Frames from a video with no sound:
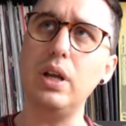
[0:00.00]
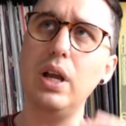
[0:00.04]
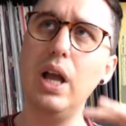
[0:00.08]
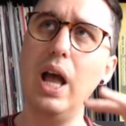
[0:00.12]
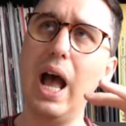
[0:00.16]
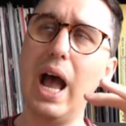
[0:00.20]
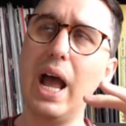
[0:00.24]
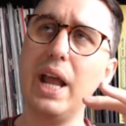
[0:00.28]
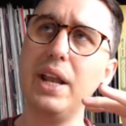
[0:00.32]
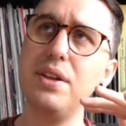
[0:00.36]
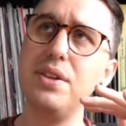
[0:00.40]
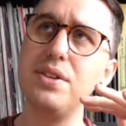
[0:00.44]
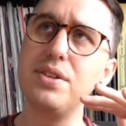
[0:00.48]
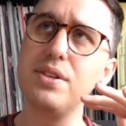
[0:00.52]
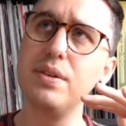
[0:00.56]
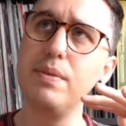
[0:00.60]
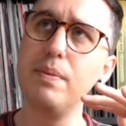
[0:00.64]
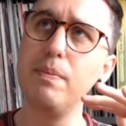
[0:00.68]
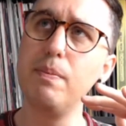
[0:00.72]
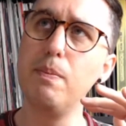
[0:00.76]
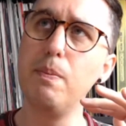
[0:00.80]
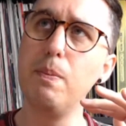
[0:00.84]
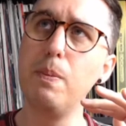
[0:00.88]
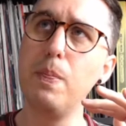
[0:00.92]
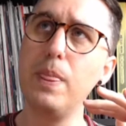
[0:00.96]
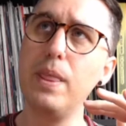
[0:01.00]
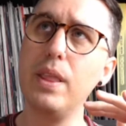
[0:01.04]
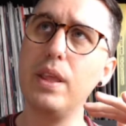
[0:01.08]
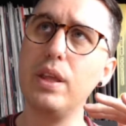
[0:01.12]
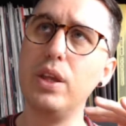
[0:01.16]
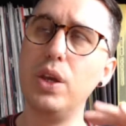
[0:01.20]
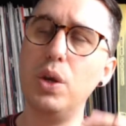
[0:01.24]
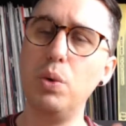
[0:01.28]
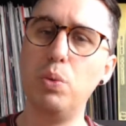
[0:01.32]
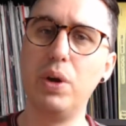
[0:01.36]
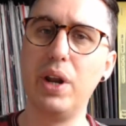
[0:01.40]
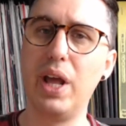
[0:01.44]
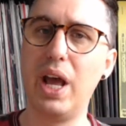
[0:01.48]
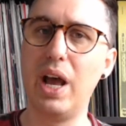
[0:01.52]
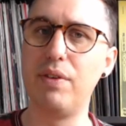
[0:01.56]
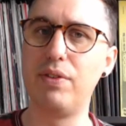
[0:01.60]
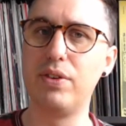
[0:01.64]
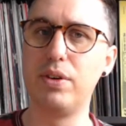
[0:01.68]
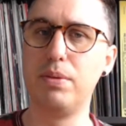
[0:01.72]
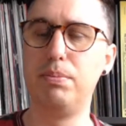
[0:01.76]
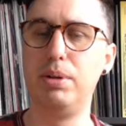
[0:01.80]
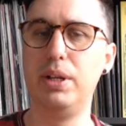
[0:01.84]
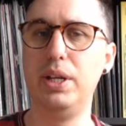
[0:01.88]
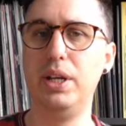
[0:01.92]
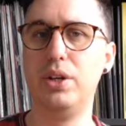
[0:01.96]
and you want to have
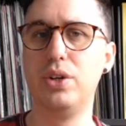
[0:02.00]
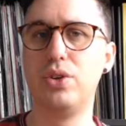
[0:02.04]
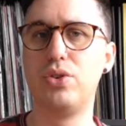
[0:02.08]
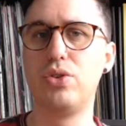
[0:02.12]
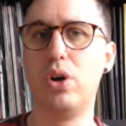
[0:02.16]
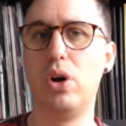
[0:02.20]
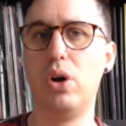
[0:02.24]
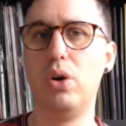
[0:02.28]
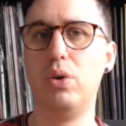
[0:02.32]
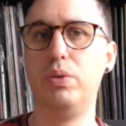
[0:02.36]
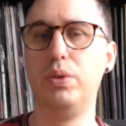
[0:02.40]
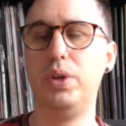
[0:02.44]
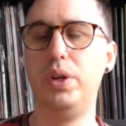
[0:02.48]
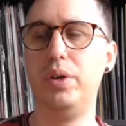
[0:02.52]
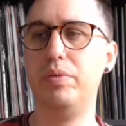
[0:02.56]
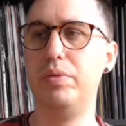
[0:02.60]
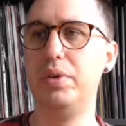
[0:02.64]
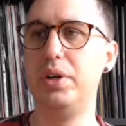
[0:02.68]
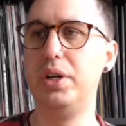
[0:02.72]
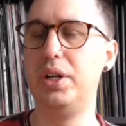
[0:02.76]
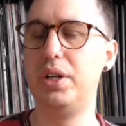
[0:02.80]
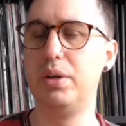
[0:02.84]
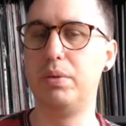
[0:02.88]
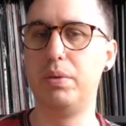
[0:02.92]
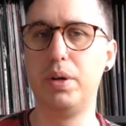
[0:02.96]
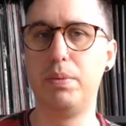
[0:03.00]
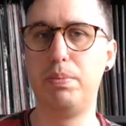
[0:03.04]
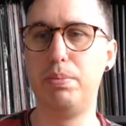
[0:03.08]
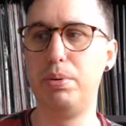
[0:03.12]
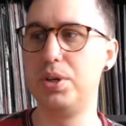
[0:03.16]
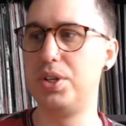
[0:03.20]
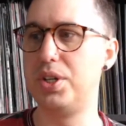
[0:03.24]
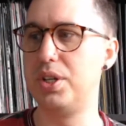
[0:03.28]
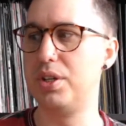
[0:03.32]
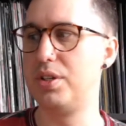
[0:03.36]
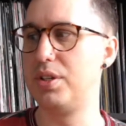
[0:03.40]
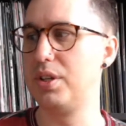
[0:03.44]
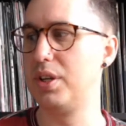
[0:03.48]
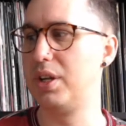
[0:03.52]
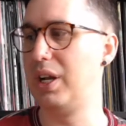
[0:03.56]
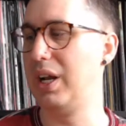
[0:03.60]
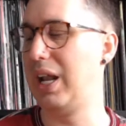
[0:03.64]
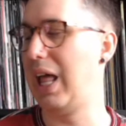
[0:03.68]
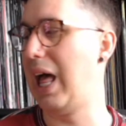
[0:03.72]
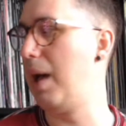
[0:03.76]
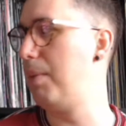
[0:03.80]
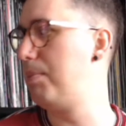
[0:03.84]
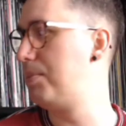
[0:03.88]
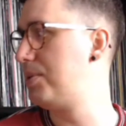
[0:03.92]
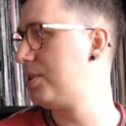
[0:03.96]
complete control. You really don't want to push it to
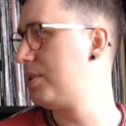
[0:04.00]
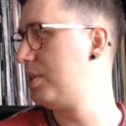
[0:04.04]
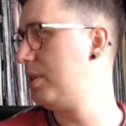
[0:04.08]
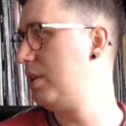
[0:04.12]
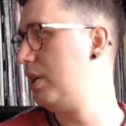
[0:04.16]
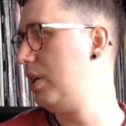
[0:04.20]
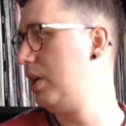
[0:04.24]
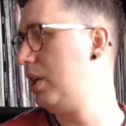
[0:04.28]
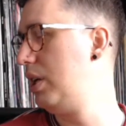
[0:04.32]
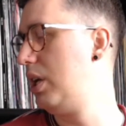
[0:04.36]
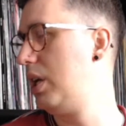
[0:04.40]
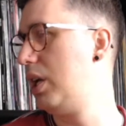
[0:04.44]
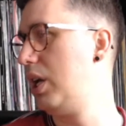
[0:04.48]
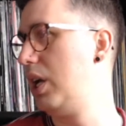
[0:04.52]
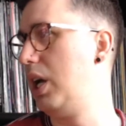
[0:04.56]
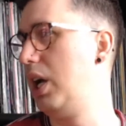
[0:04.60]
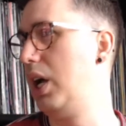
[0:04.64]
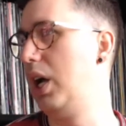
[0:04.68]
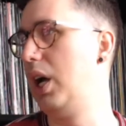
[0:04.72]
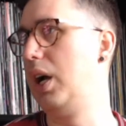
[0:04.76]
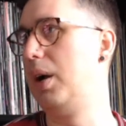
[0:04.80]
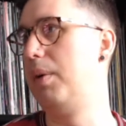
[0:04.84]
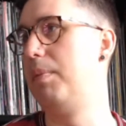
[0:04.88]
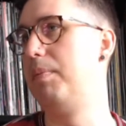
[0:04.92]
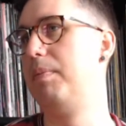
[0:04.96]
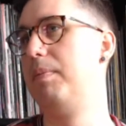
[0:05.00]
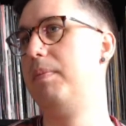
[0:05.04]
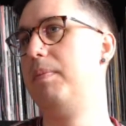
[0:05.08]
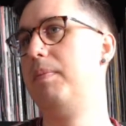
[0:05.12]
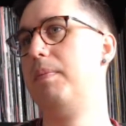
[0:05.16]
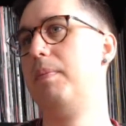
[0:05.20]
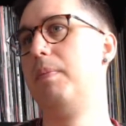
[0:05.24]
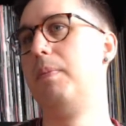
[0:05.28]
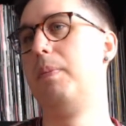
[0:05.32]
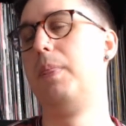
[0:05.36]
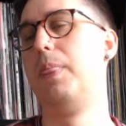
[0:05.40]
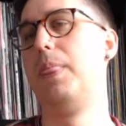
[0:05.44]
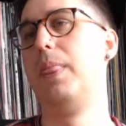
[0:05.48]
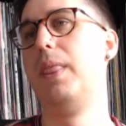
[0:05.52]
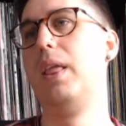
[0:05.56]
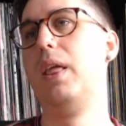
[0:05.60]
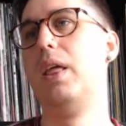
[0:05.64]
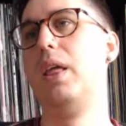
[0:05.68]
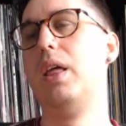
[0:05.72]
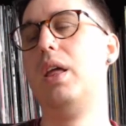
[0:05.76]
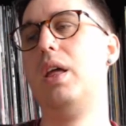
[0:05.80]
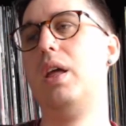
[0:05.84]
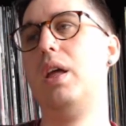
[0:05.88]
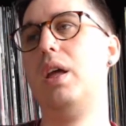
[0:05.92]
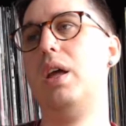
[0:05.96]
collapse,
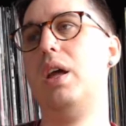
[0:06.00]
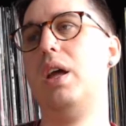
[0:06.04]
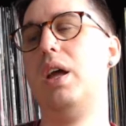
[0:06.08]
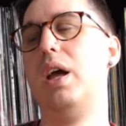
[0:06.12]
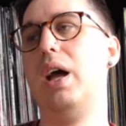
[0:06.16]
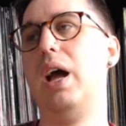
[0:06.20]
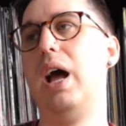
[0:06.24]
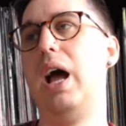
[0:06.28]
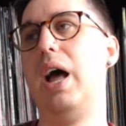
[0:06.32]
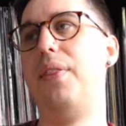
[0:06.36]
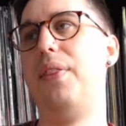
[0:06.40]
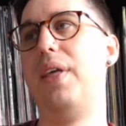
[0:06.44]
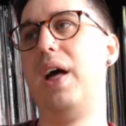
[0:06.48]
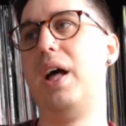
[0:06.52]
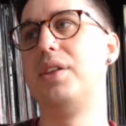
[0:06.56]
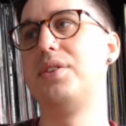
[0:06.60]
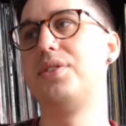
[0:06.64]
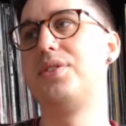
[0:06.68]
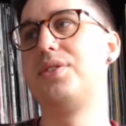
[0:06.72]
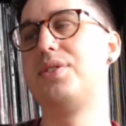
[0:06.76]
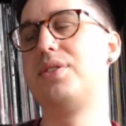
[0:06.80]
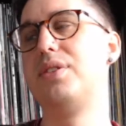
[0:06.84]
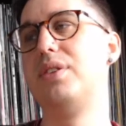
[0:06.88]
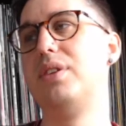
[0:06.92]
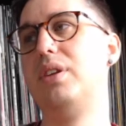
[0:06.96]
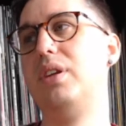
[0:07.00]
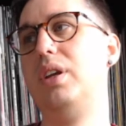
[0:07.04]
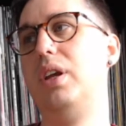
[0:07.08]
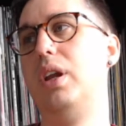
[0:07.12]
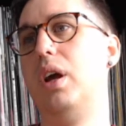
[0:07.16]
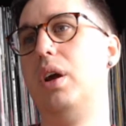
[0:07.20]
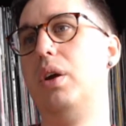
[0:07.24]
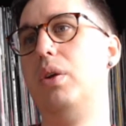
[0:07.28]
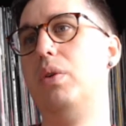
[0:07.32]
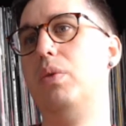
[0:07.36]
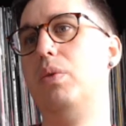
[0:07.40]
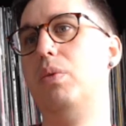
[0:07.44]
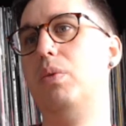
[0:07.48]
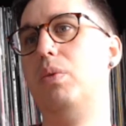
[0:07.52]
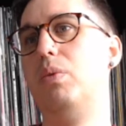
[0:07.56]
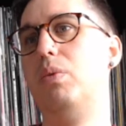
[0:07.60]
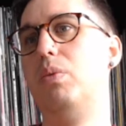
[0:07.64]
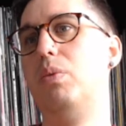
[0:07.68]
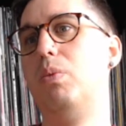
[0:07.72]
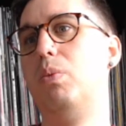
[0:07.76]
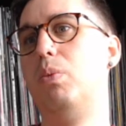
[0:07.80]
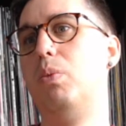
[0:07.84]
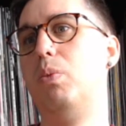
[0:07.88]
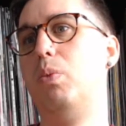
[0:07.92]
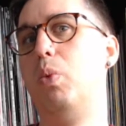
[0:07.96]
and that's, you know,
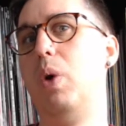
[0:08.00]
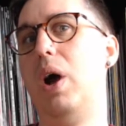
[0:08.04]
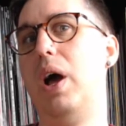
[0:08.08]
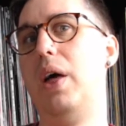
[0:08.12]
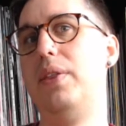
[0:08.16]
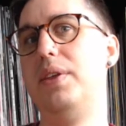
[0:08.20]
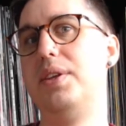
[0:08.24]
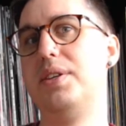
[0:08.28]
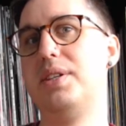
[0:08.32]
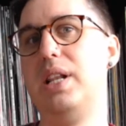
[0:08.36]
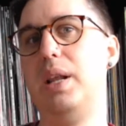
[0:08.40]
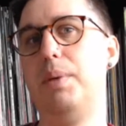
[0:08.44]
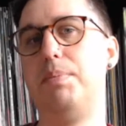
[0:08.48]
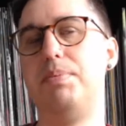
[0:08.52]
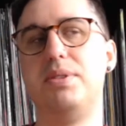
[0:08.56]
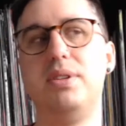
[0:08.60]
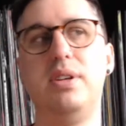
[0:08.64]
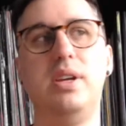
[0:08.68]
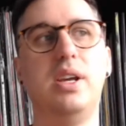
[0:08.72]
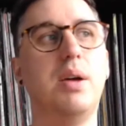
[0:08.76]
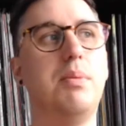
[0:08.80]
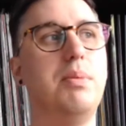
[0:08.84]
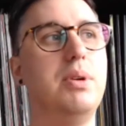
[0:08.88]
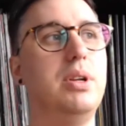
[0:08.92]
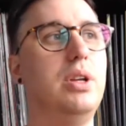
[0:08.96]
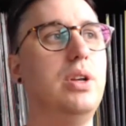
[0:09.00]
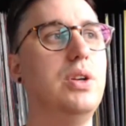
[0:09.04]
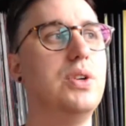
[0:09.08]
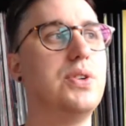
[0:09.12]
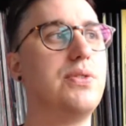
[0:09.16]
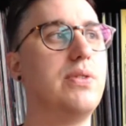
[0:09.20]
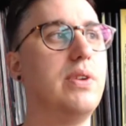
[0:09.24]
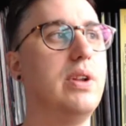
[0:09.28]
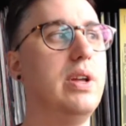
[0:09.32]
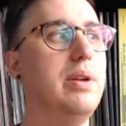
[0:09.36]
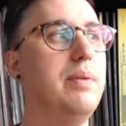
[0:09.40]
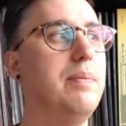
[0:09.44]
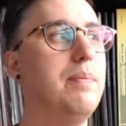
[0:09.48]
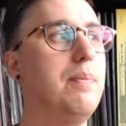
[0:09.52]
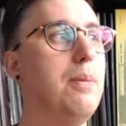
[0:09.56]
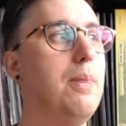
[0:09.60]
where these clips can come in usefully.